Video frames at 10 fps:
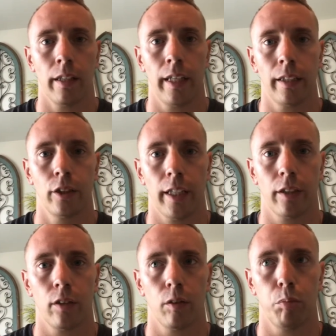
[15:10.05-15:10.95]
They
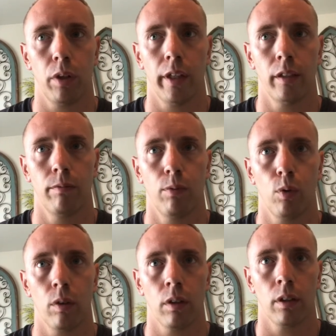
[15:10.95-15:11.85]
check your blood
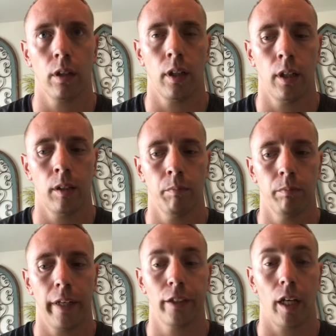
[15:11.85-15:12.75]
for
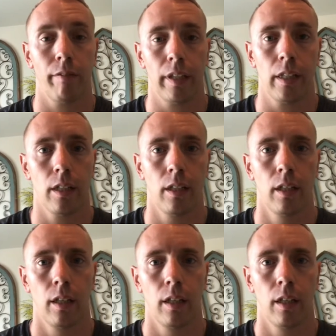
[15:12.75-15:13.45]
HIV